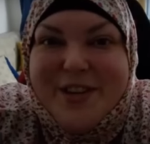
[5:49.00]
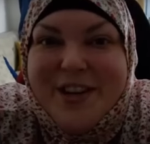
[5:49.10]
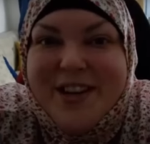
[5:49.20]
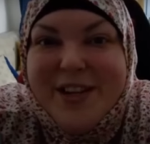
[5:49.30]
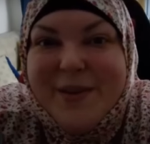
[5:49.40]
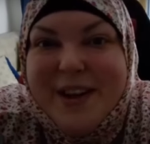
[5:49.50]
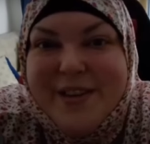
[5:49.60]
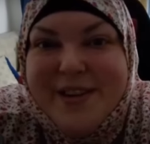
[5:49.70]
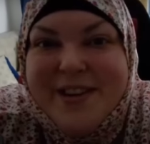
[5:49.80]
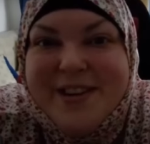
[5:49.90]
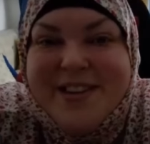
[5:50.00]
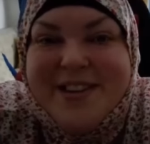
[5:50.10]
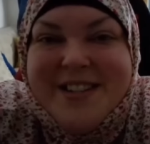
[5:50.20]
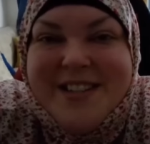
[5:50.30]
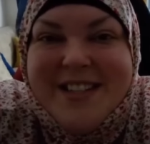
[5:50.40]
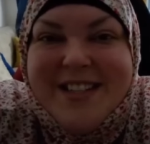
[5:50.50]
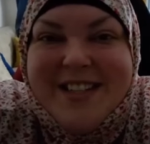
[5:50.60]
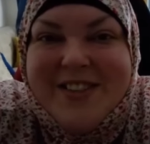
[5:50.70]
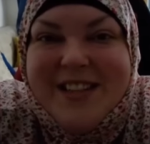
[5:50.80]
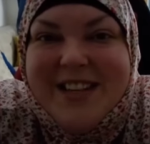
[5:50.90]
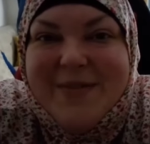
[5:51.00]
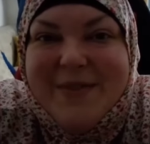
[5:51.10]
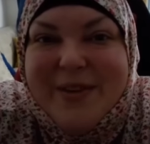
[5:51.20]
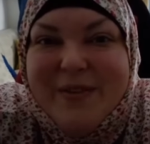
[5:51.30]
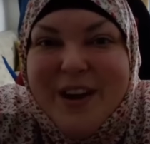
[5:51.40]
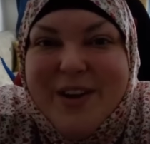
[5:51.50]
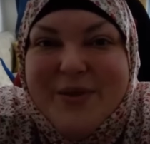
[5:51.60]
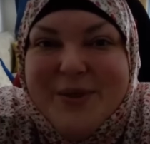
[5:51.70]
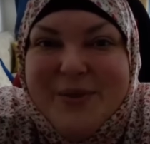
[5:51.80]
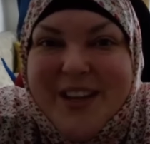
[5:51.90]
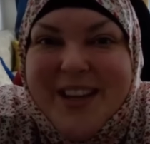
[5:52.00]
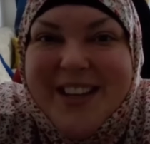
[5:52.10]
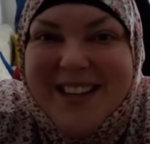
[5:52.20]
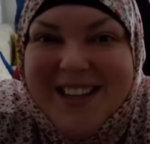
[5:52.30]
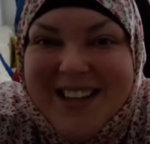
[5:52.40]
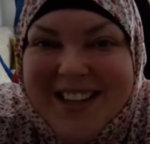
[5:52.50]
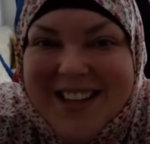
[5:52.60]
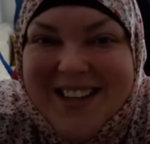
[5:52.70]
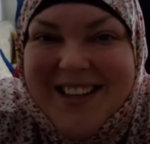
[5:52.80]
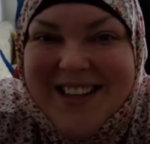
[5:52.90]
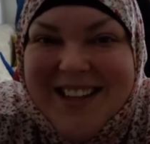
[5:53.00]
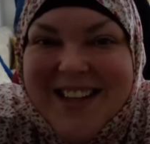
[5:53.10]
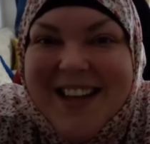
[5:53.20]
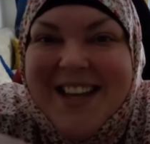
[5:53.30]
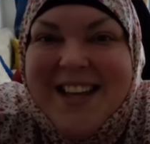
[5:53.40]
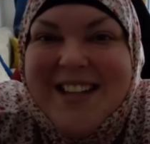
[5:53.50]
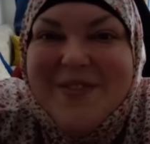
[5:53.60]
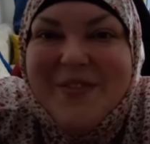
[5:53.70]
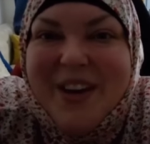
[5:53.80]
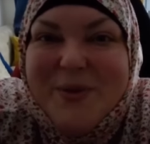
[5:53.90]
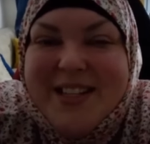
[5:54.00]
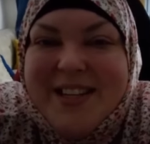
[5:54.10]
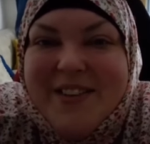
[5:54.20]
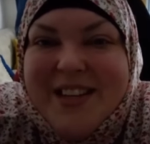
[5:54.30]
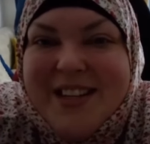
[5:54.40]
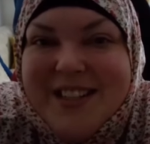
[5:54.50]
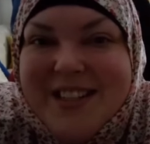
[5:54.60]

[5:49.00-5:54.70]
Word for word: Hello, Heather. It's still Sunday in Vancouver. I know, Sophie. It's 5:27 here.